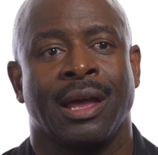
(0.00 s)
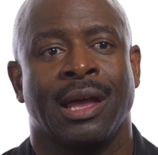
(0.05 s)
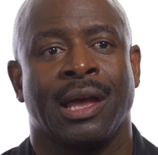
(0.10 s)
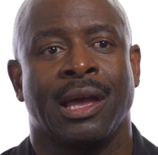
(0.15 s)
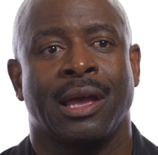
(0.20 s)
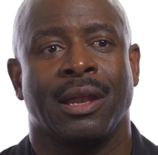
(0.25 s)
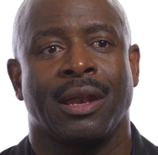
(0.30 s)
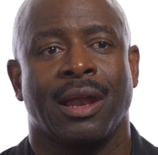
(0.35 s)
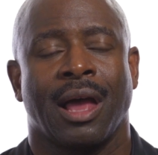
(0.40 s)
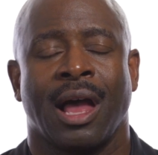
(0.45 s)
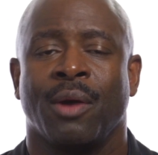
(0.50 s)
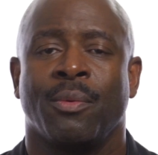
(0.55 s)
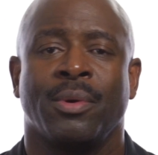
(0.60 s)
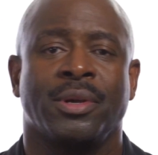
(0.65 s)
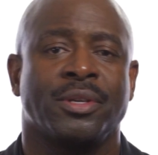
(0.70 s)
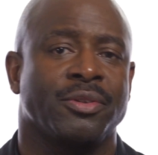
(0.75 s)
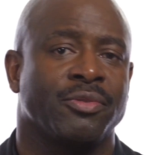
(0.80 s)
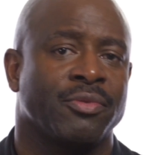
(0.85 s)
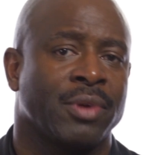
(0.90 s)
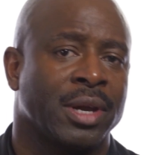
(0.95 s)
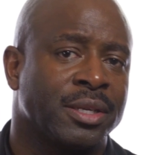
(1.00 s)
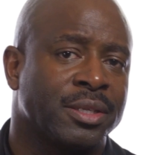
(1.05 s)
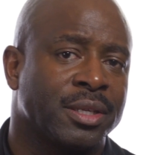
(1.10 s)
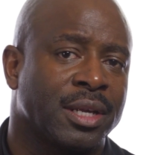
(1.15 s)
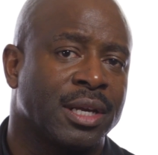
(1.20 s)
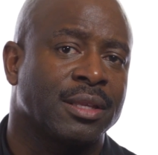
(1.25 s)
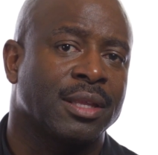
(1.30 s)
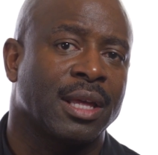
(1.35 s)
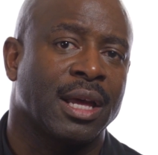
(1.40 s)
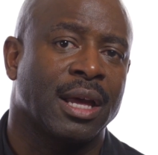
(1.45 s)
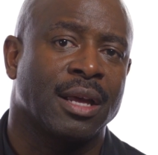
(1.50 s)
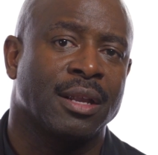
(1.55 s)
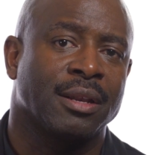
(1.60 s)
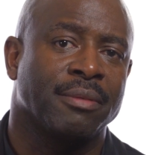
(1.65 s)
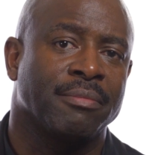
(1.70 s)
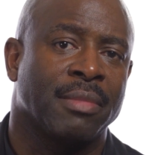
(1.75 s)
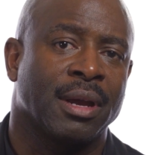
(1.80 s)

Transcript: And I wasn't raised like that.